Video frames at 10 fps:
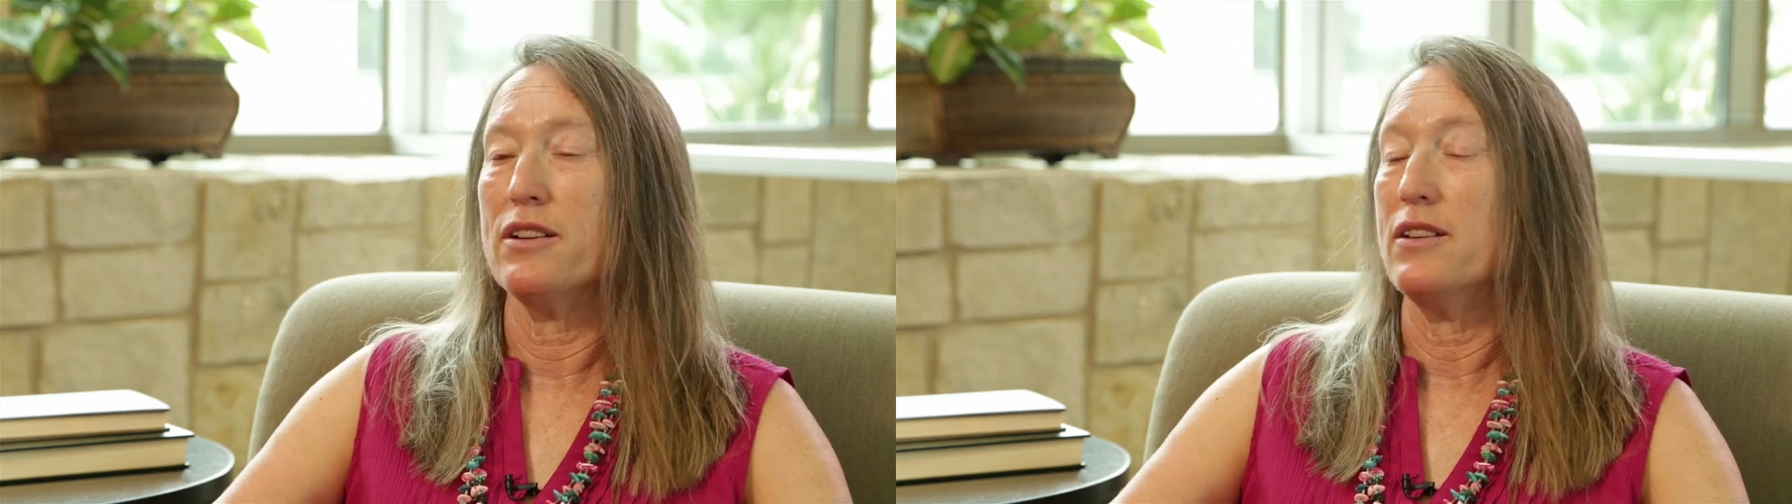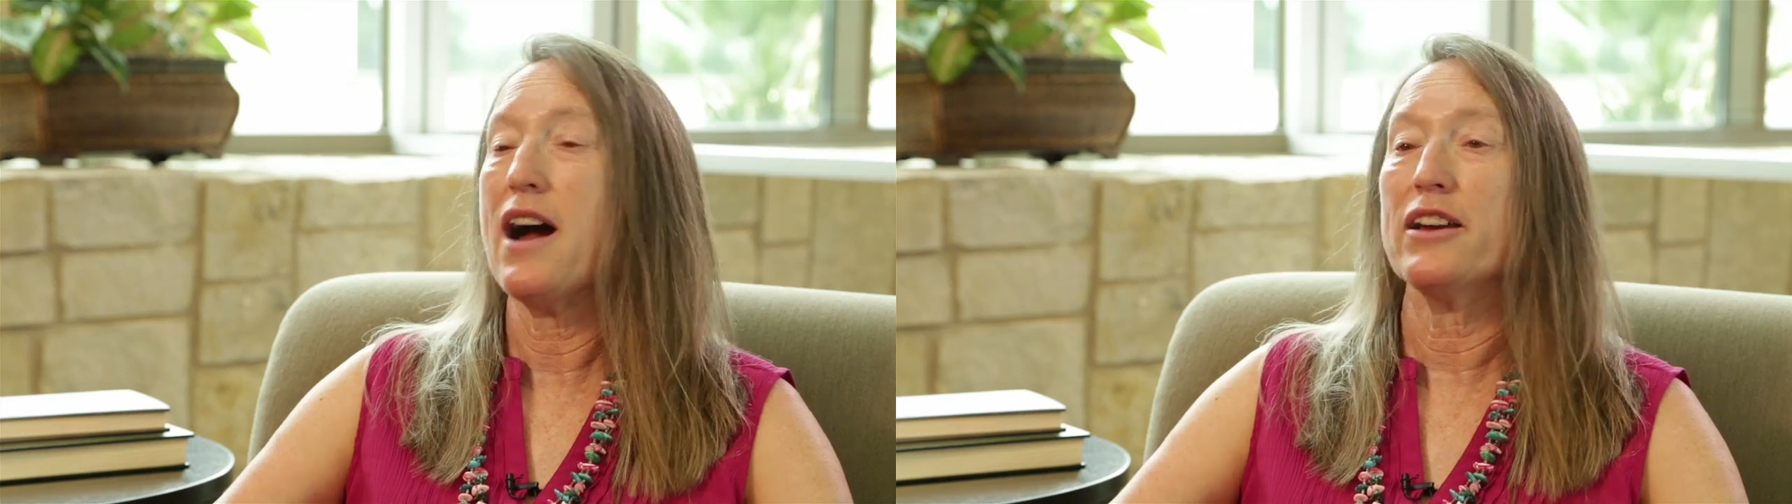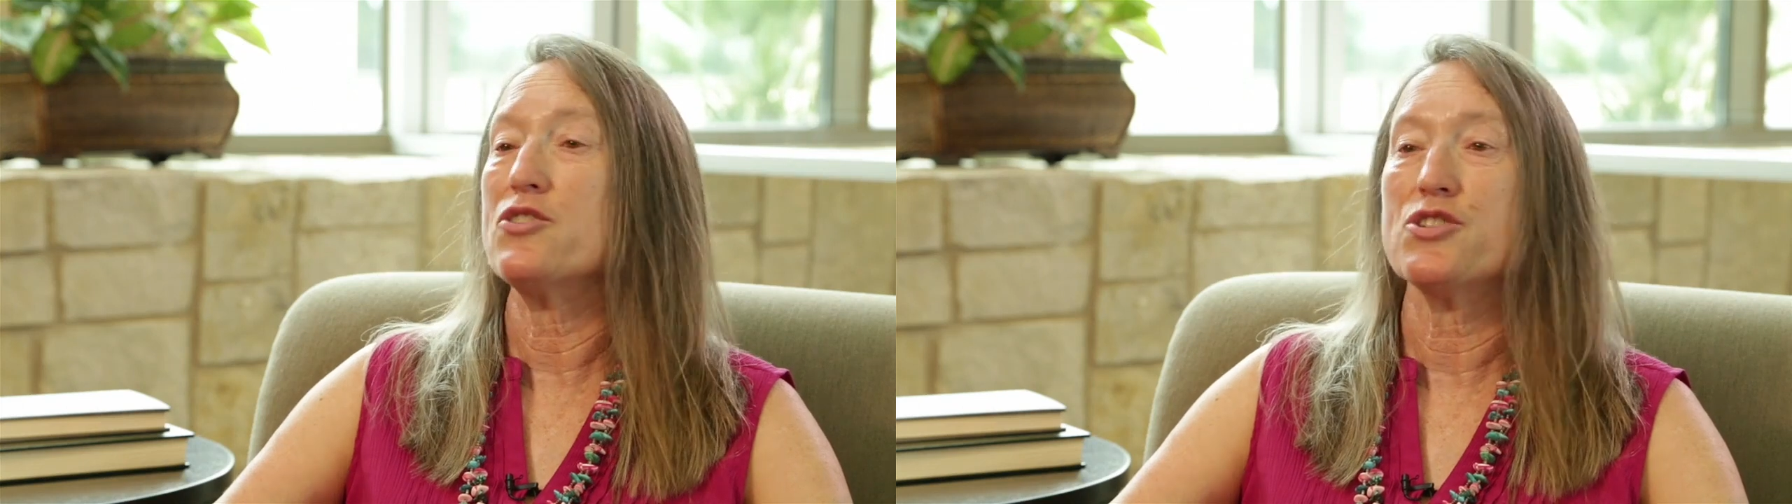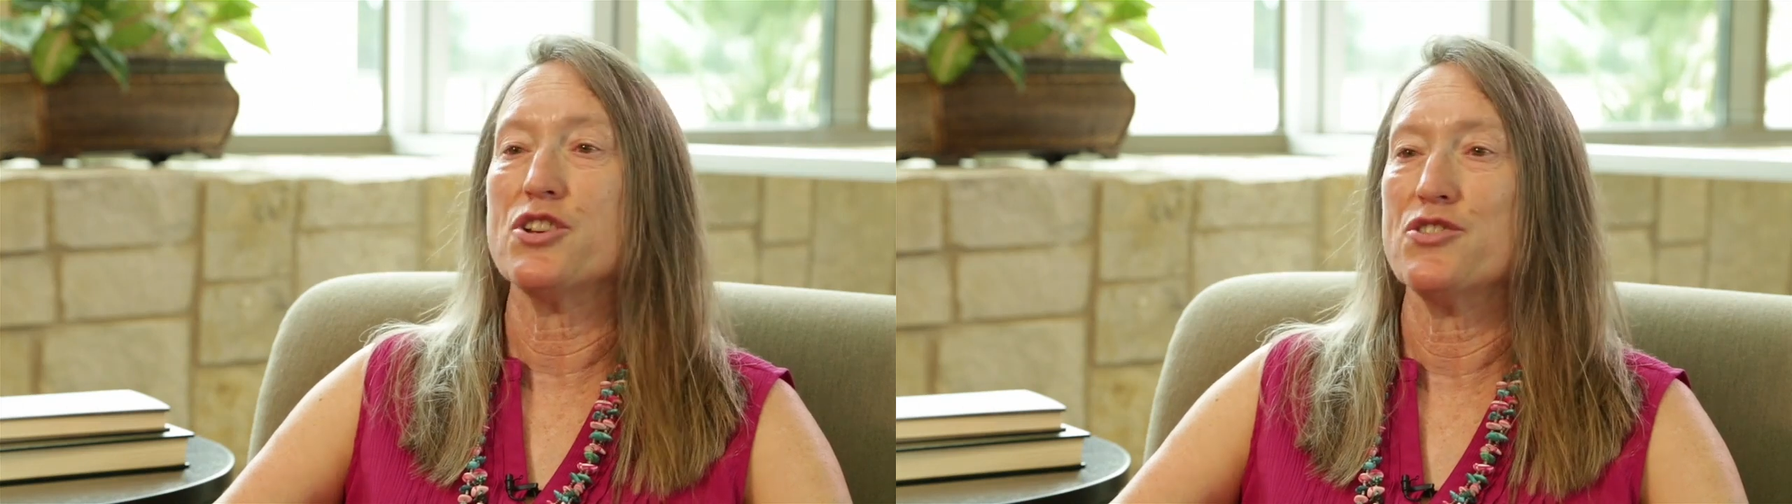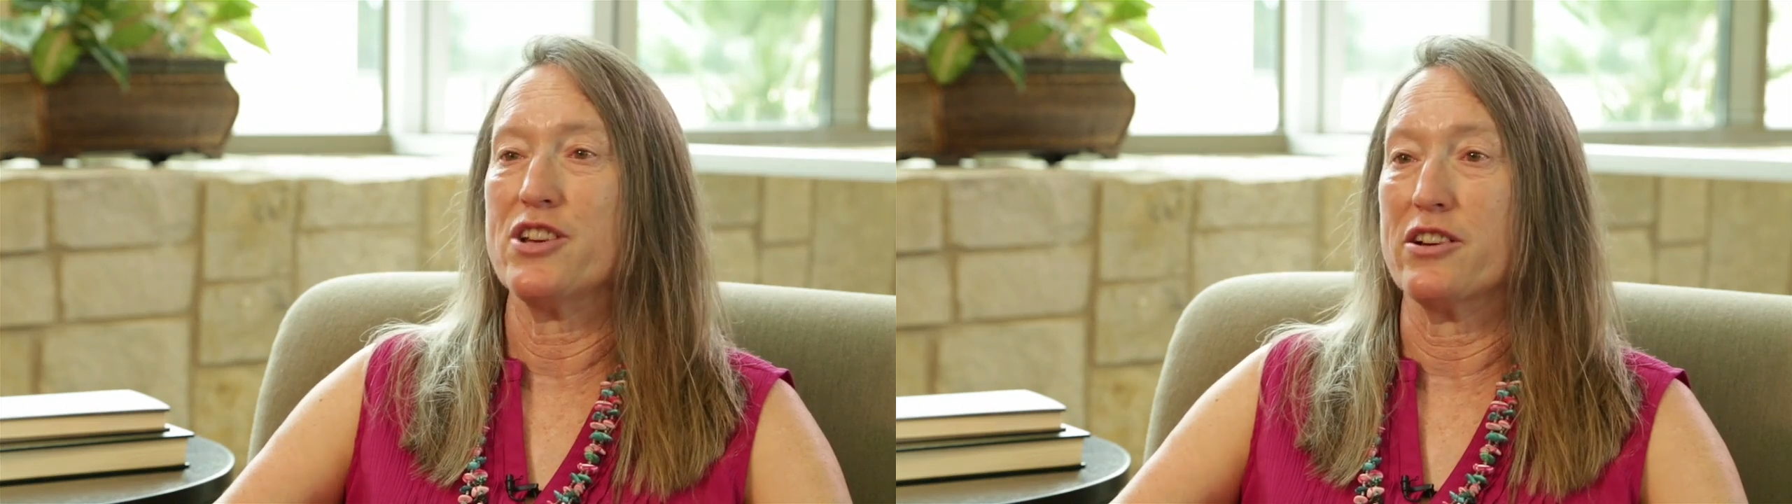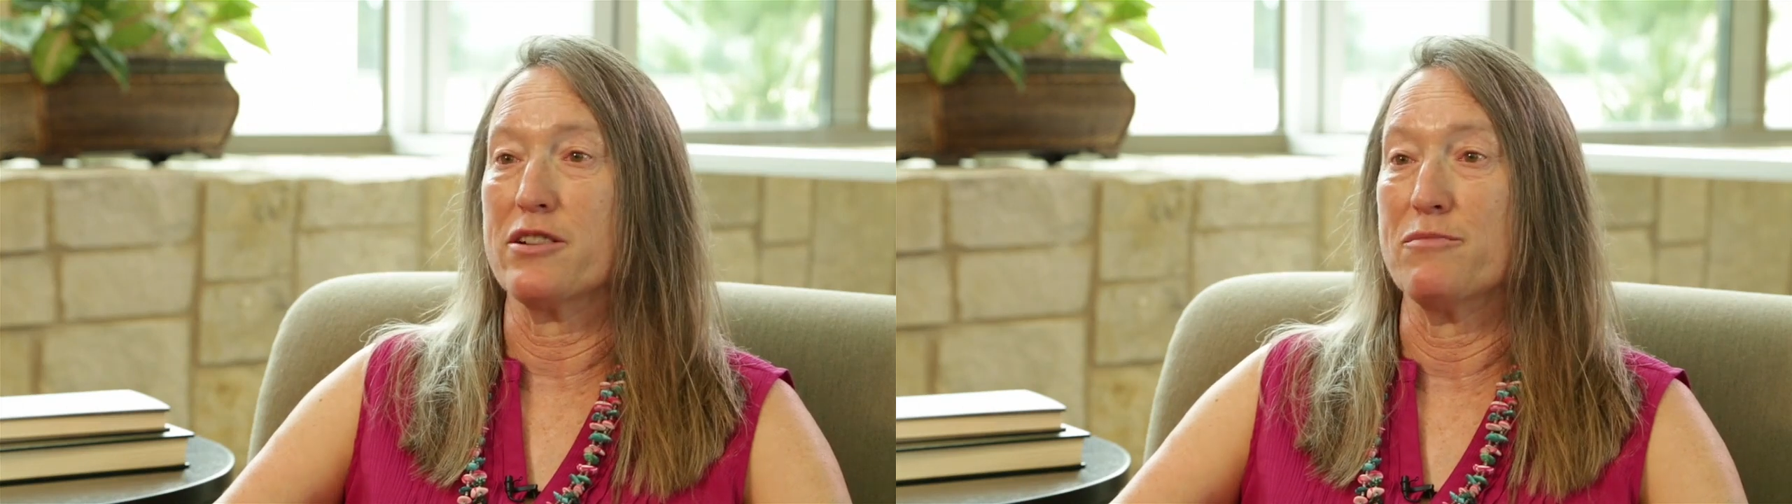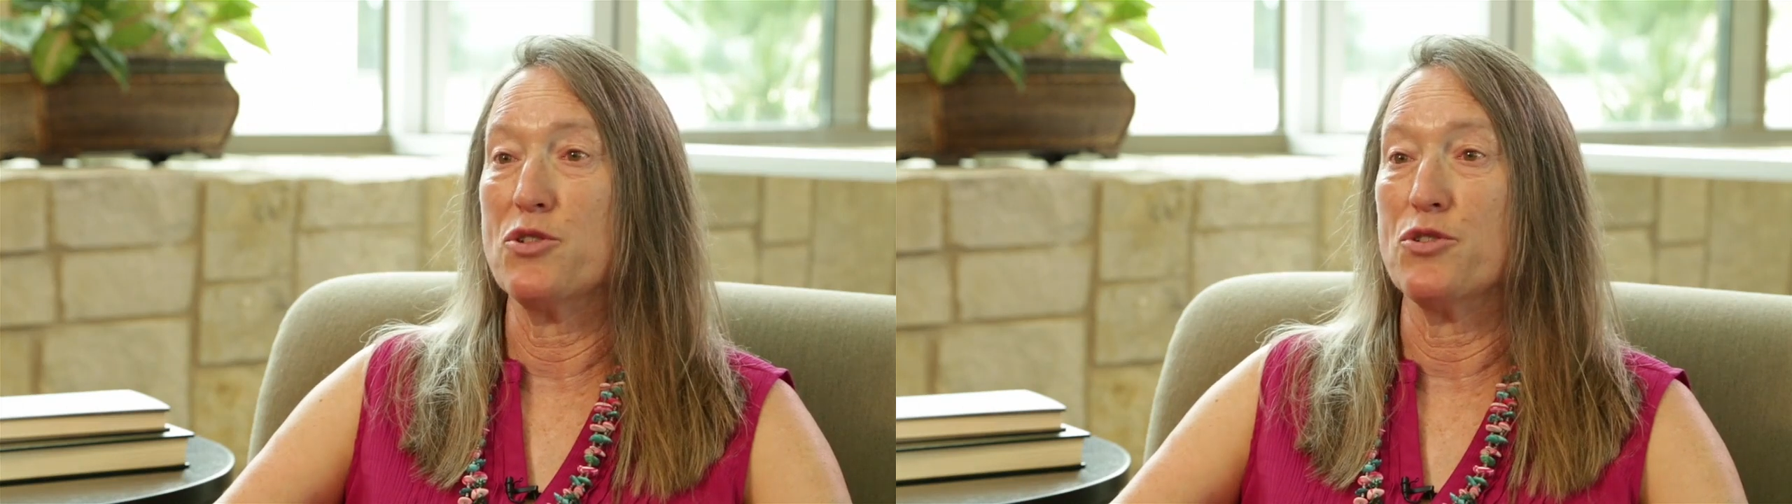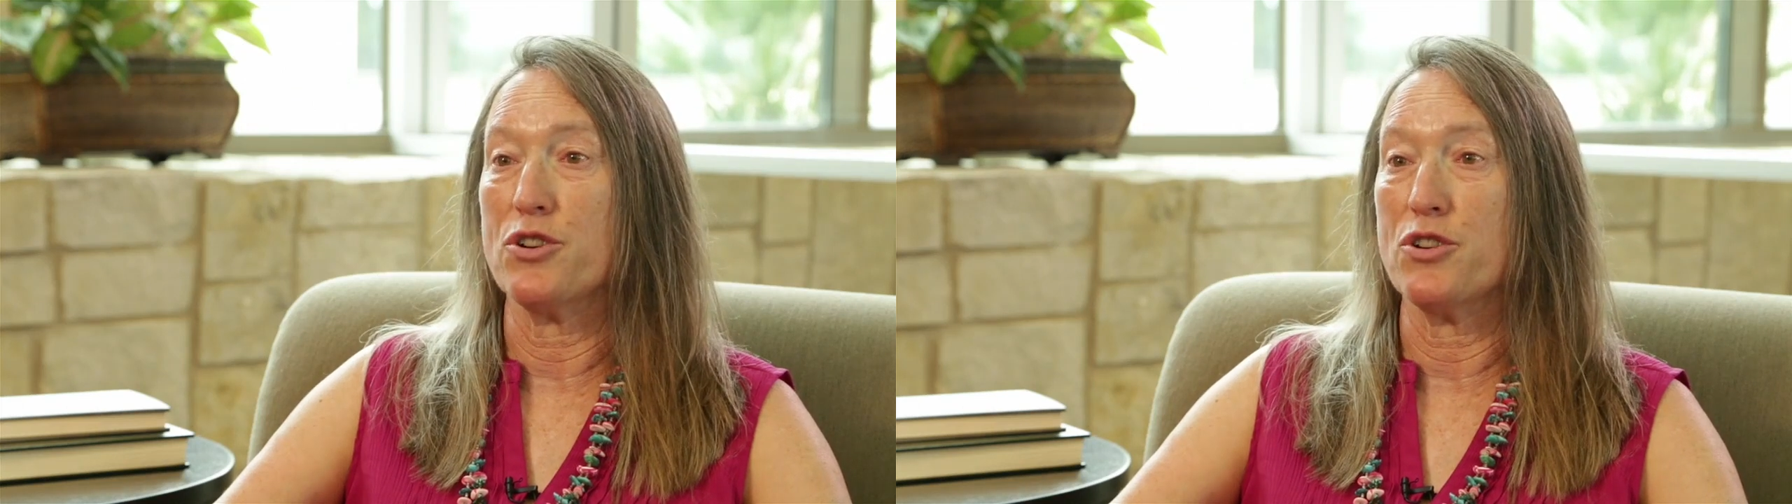not used to using a
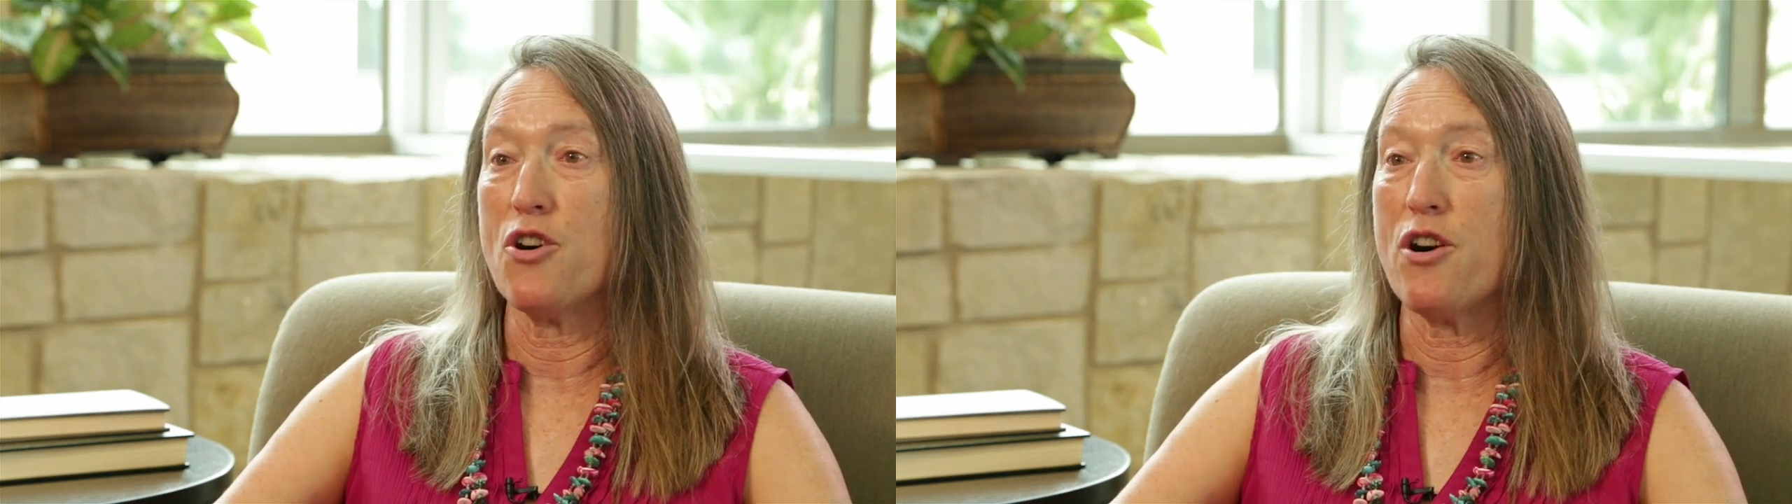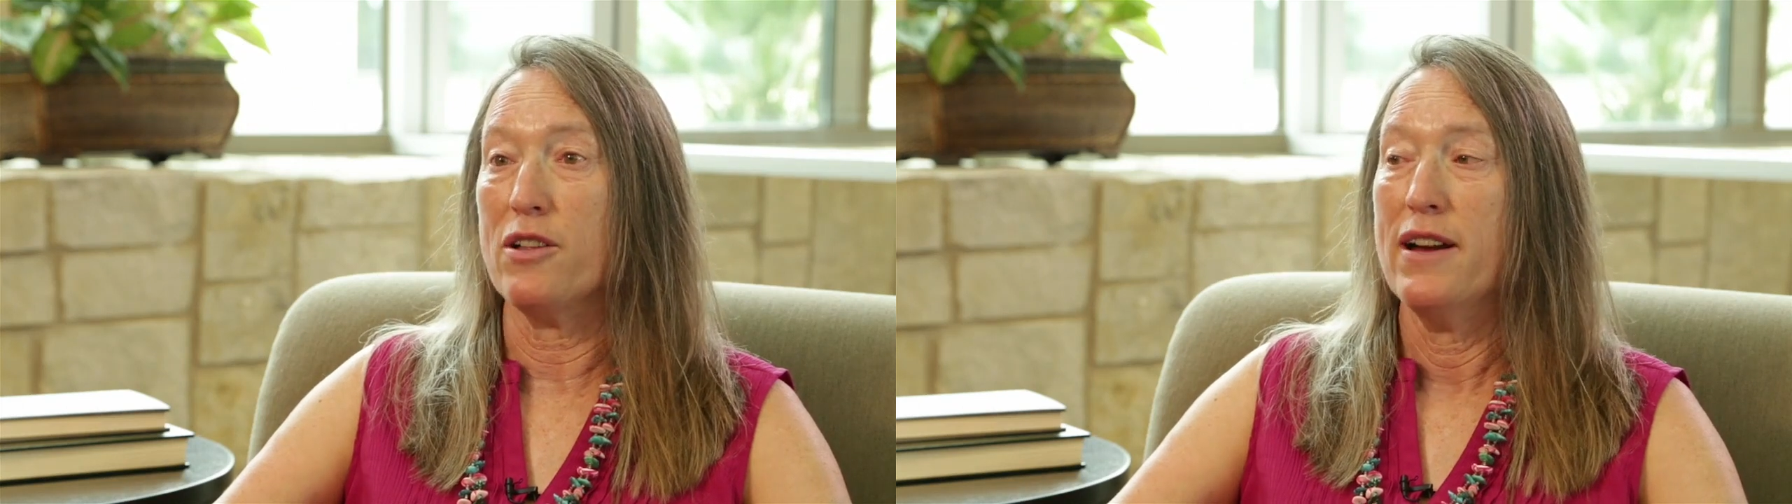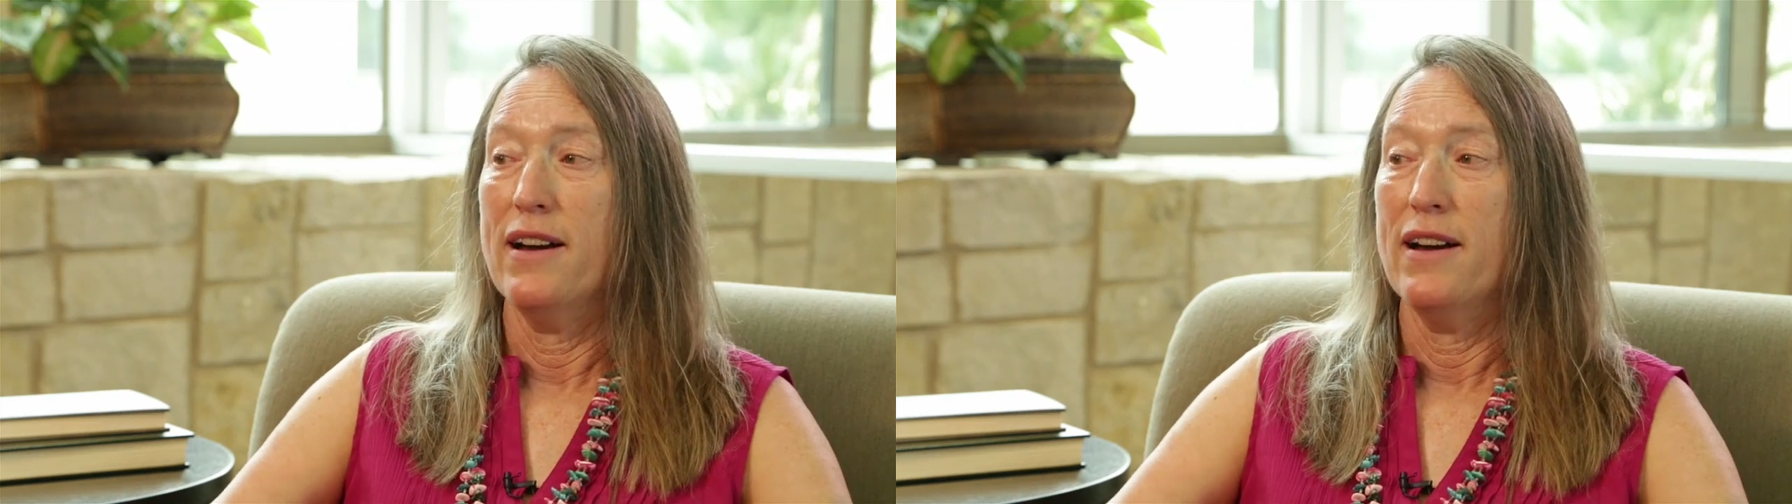computer at all.